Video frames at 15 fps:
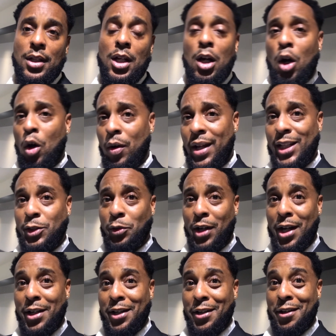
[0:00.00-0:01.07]
All that
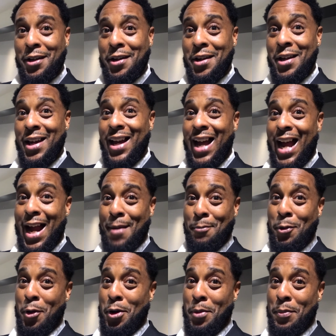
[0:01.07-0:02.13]
trying to, I'm
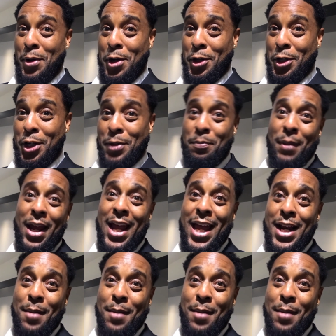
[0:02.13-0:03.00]
gonna be a good man,